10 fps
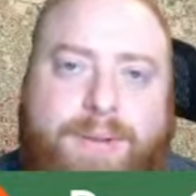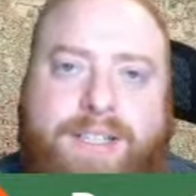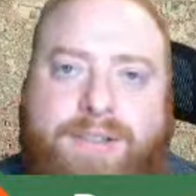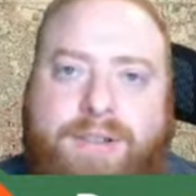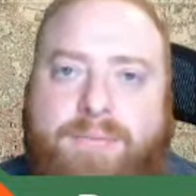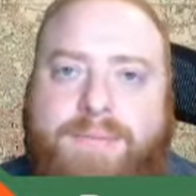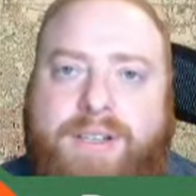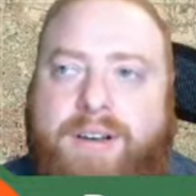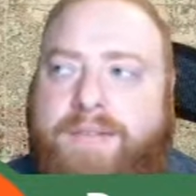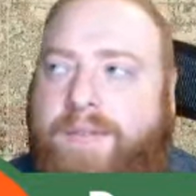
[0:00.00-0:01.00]
in terms
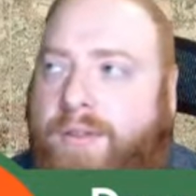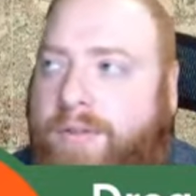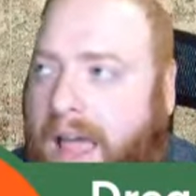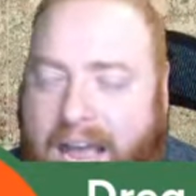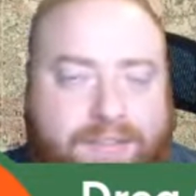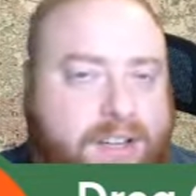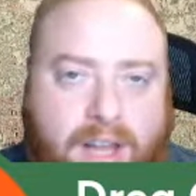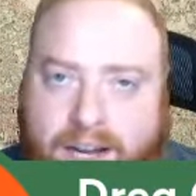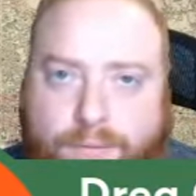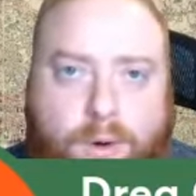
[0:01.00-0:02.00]
of having a
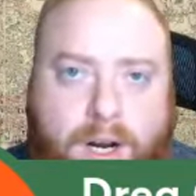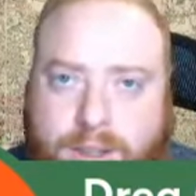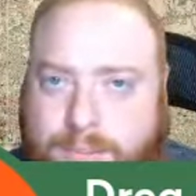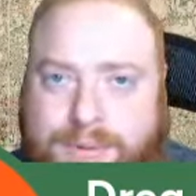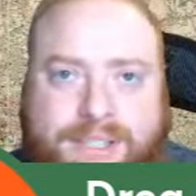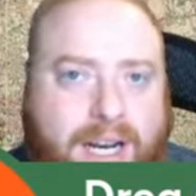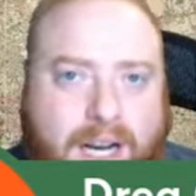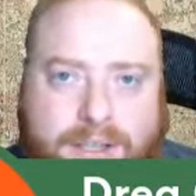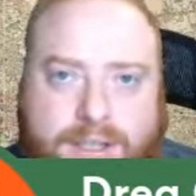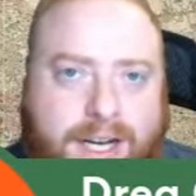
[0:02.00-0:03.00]
lot of 100%
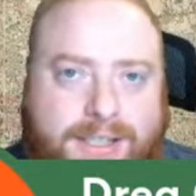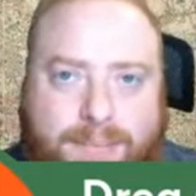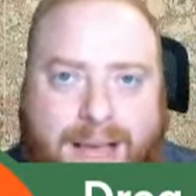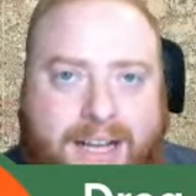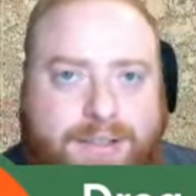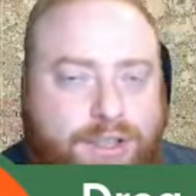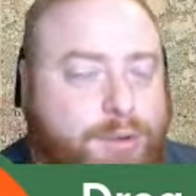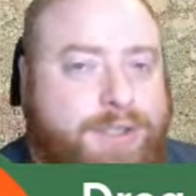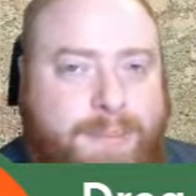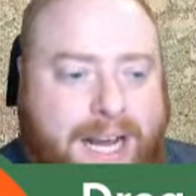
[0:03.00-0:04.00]
Ashkenazi mat,
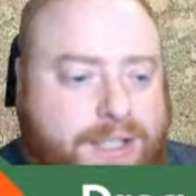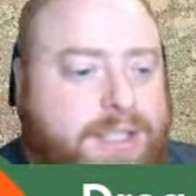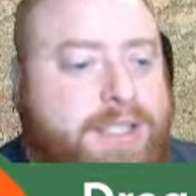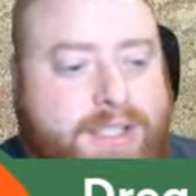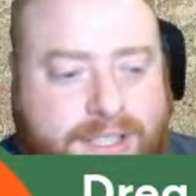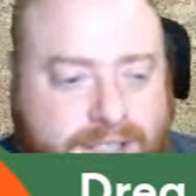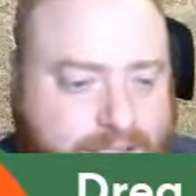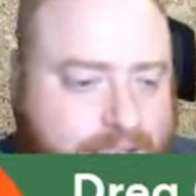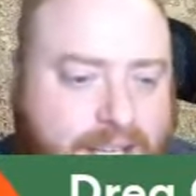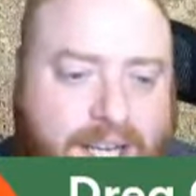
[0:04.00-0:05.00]
Jewish matches. Is
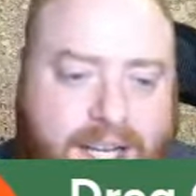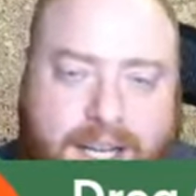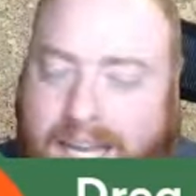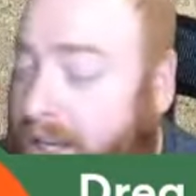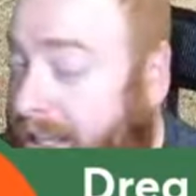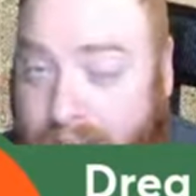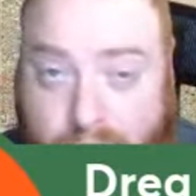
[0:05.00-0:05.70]
it, you